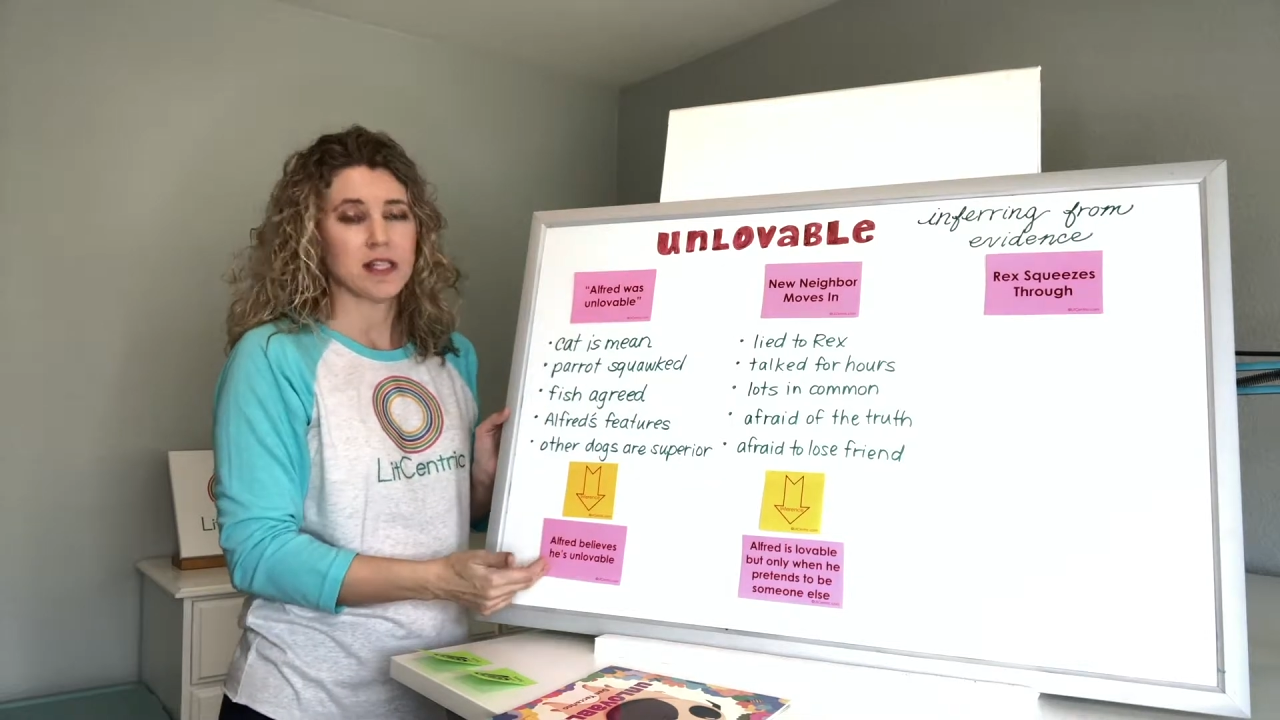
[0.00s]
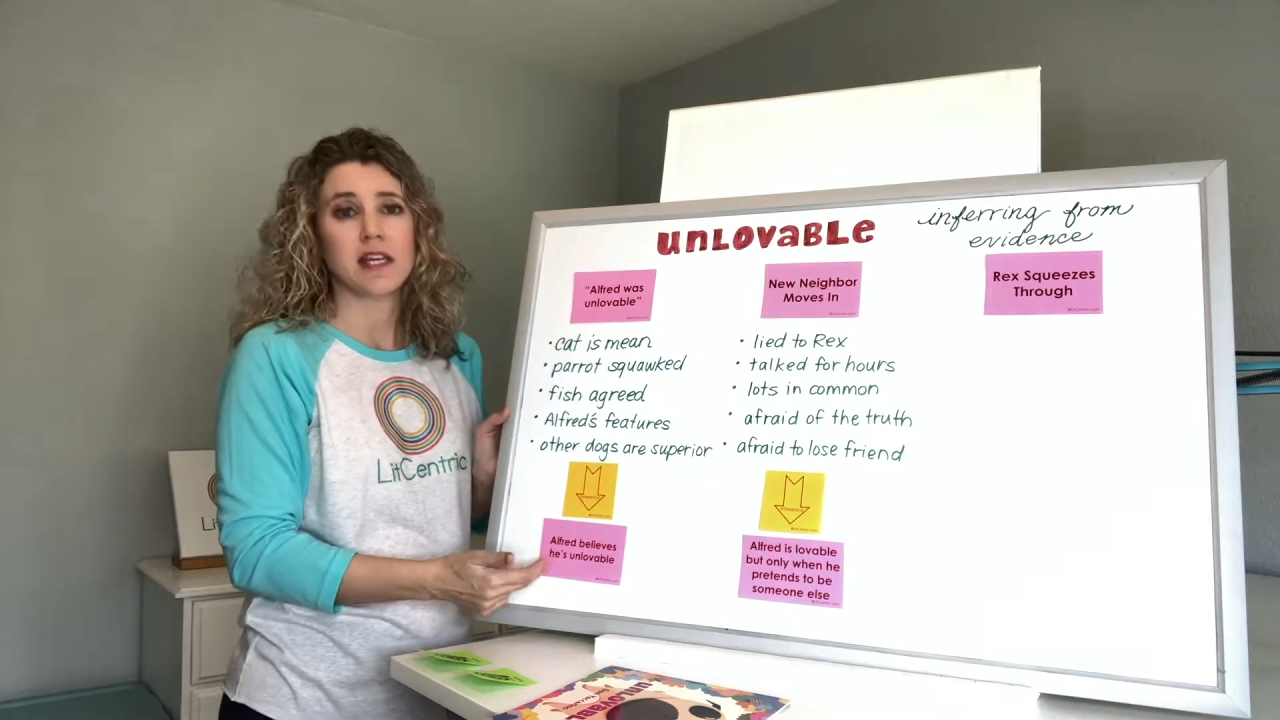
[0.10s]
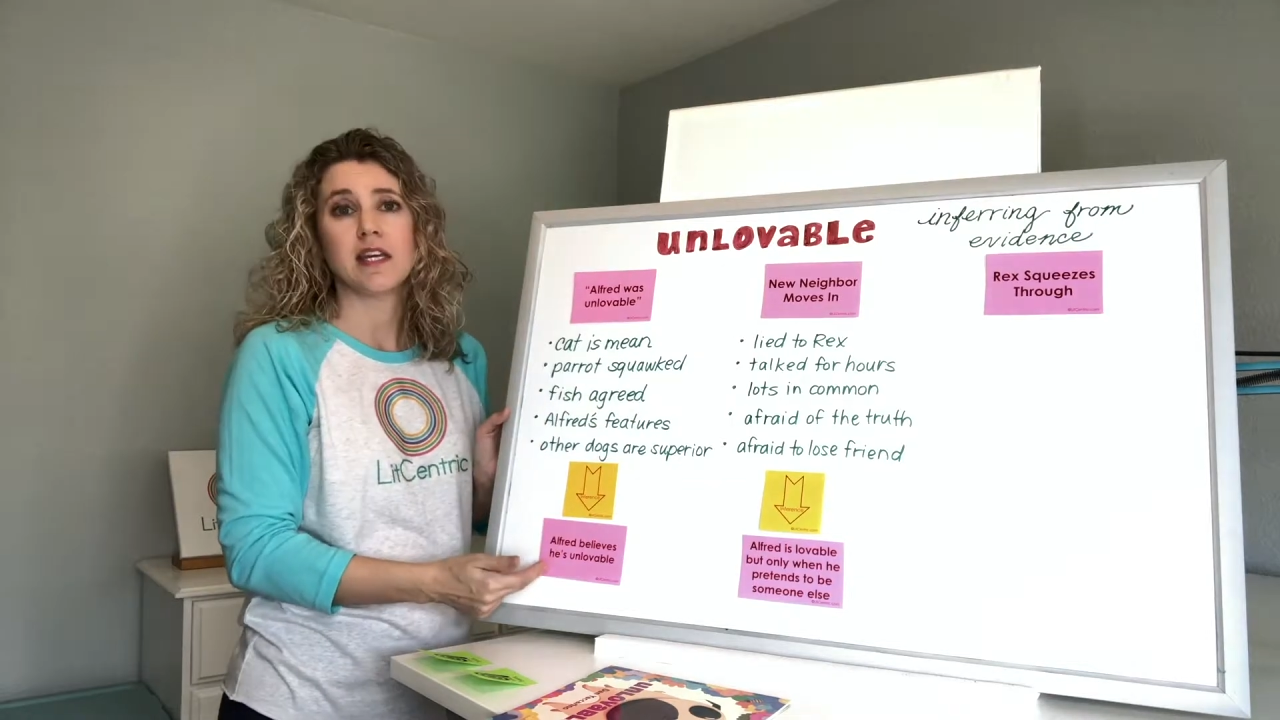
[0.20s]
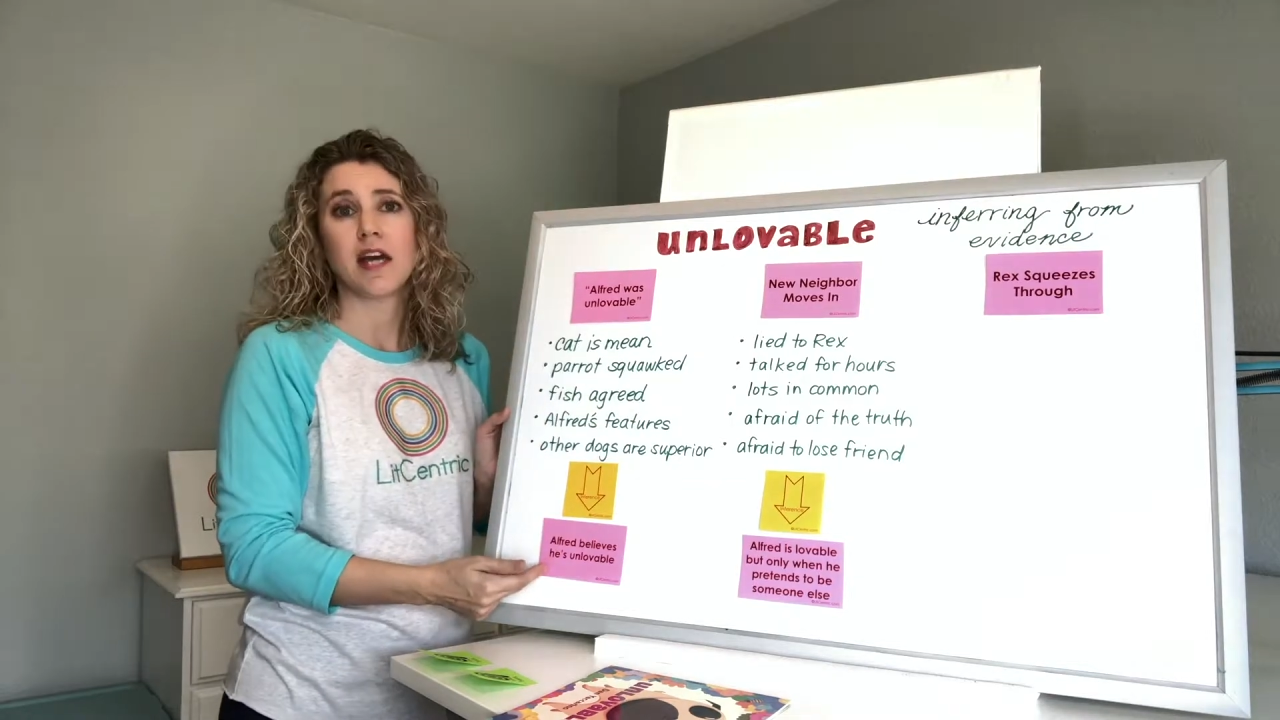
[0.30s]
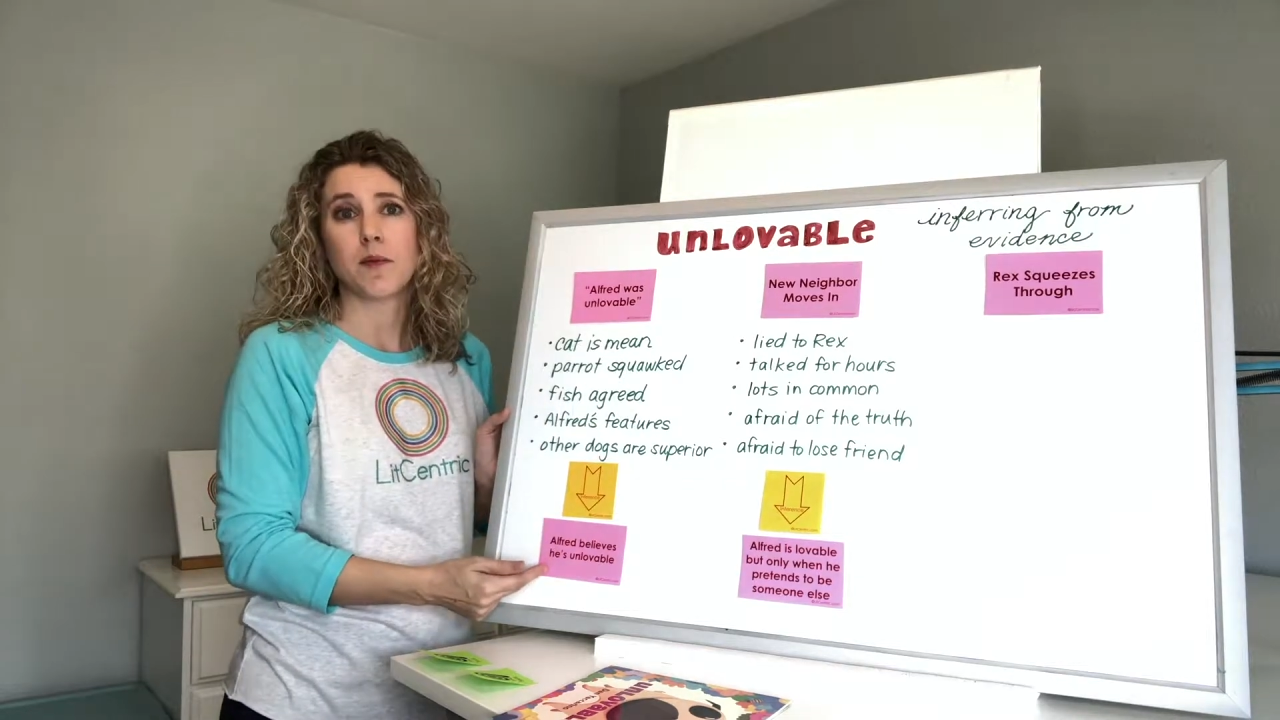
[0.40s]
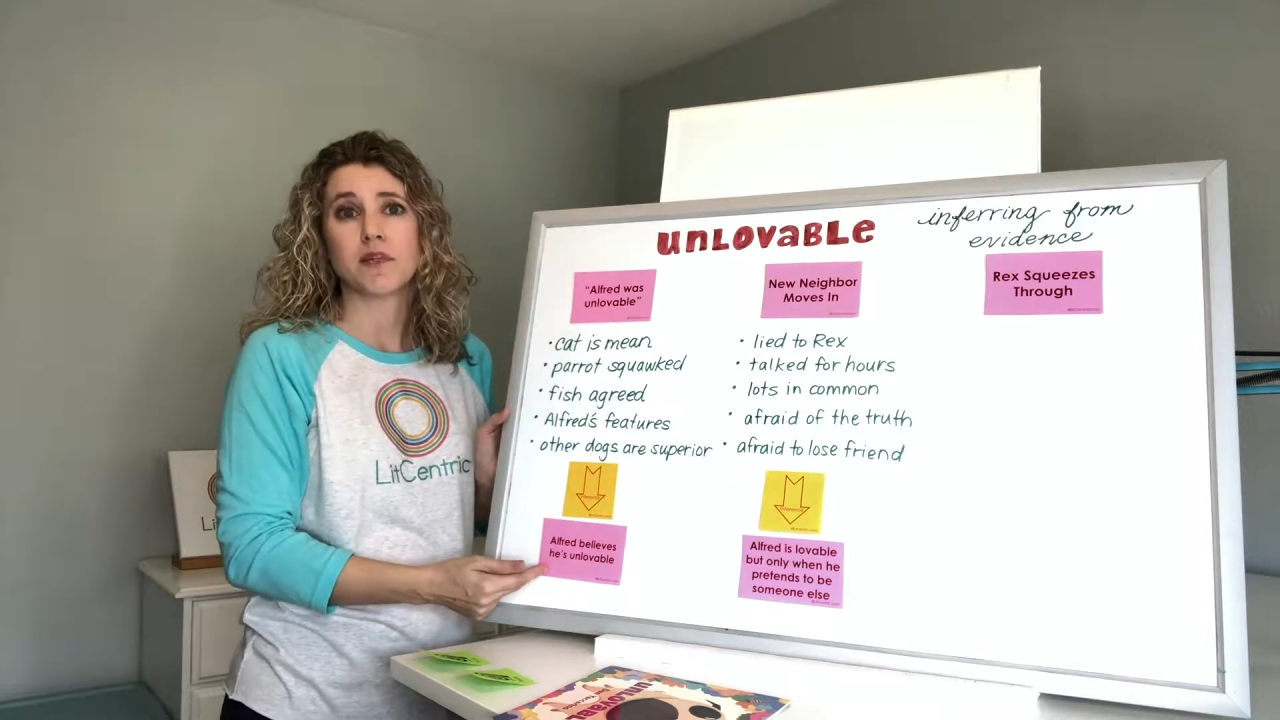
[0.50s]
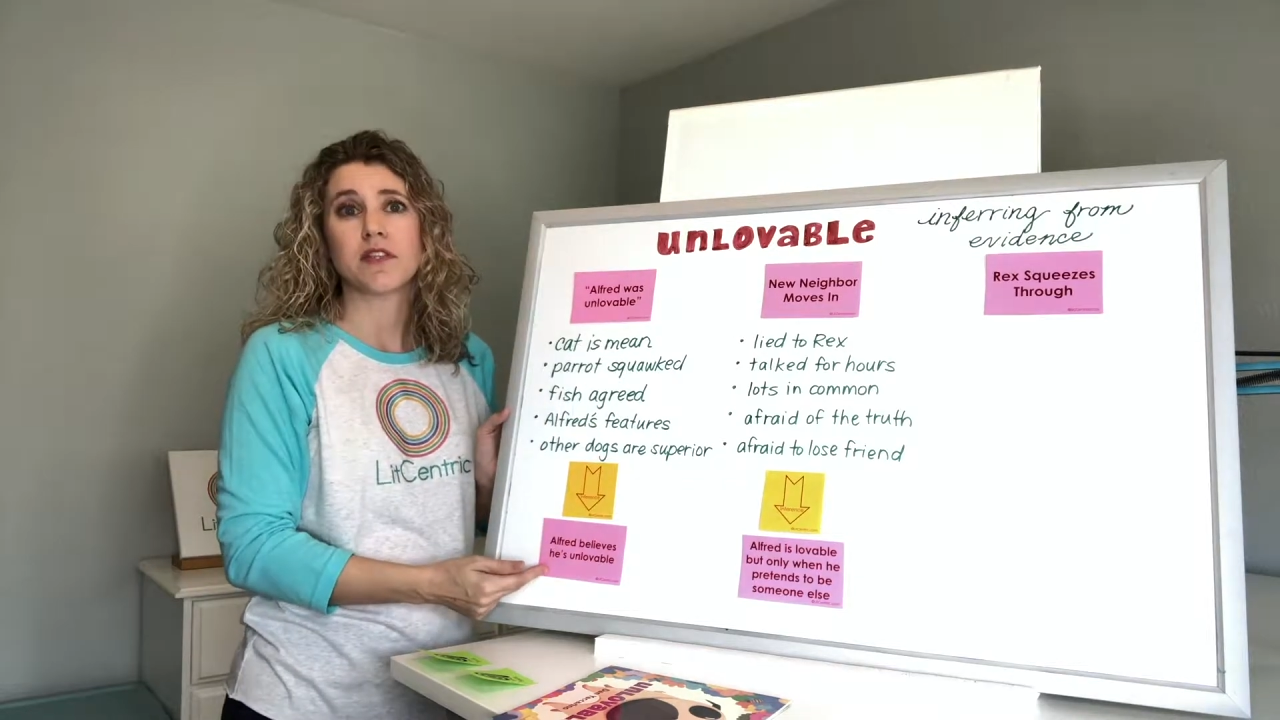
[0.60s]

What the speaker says: he comes to